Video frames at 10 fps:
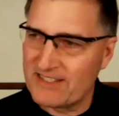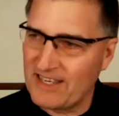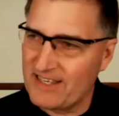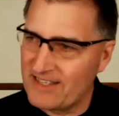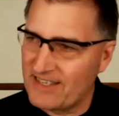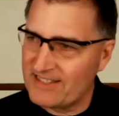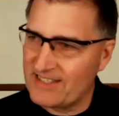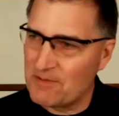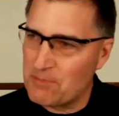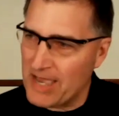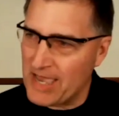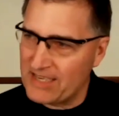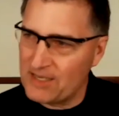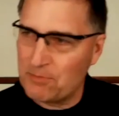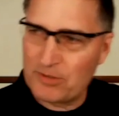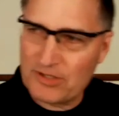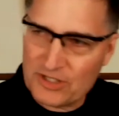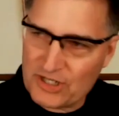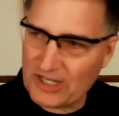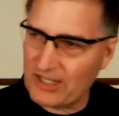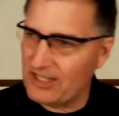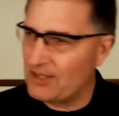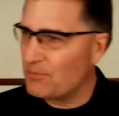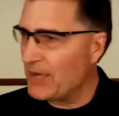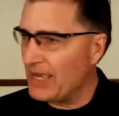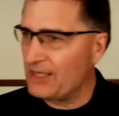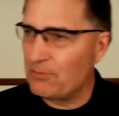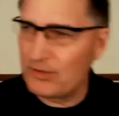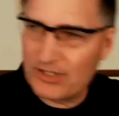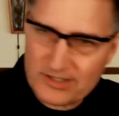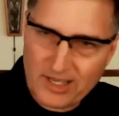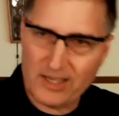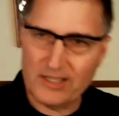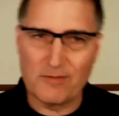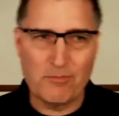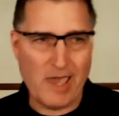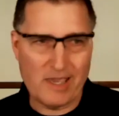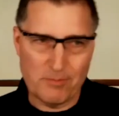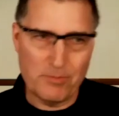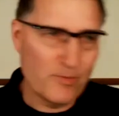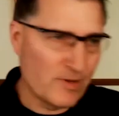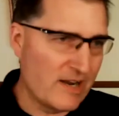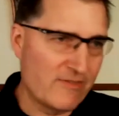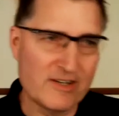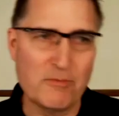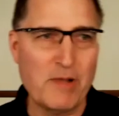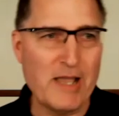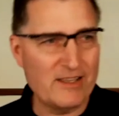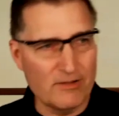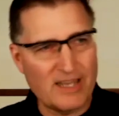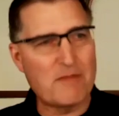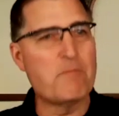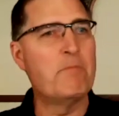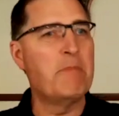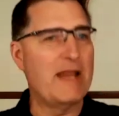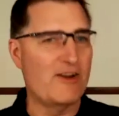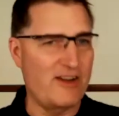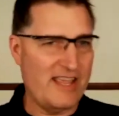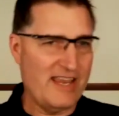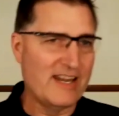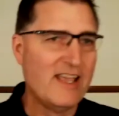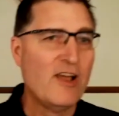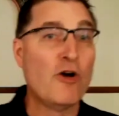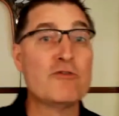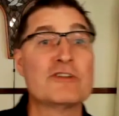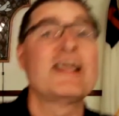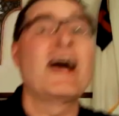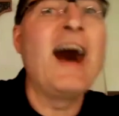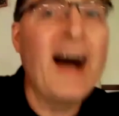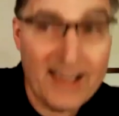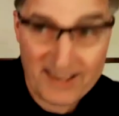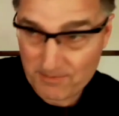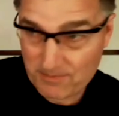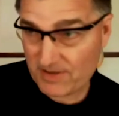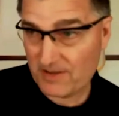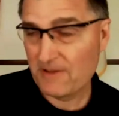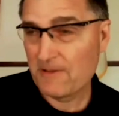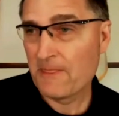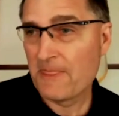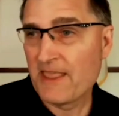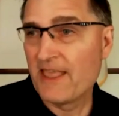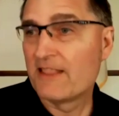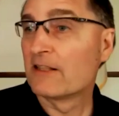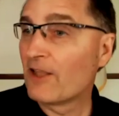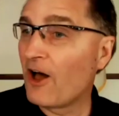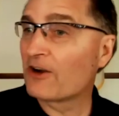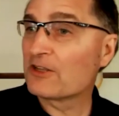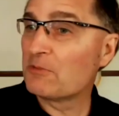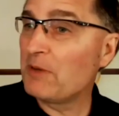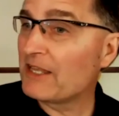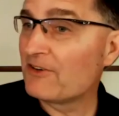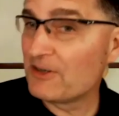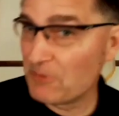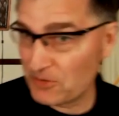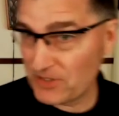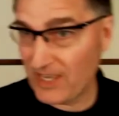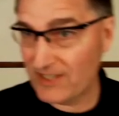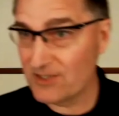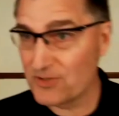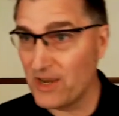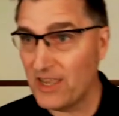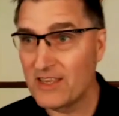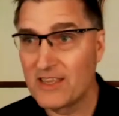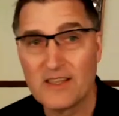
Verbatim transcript: and seasonings in the bag. You put the chicken in the bag. You put the steak in the bag. You put whatever in the bag. You let it marinate over time. Longer the better in most cases, right?